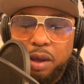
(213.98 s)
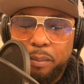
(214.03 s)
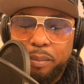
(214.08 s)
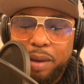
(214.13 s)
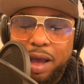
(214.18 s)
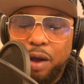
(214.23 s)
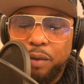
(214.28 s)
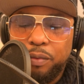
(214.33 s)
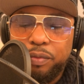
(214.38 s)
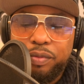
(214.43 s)

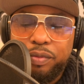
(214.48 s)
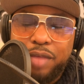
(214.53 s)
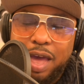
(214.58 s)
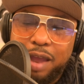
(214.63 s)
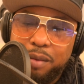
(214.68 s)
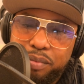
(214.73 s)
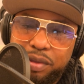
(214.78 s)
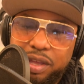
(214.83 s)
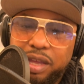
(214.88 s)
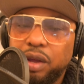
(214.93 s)
about
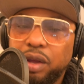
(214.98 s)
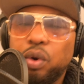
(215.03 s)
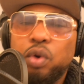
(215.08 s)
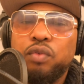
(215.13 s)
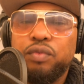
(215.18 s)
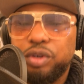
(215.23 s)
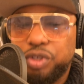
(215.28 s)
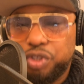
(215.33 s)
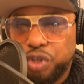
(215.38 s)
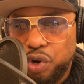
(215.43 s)
that being
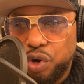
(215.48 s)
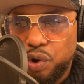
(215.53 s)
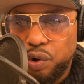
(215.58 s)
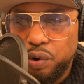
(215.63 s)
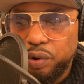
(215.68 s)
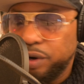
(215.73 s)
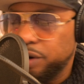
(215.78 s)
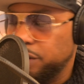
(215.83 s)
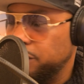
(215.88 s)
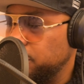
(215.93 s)

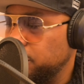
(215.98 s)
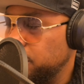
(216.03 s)
overturned,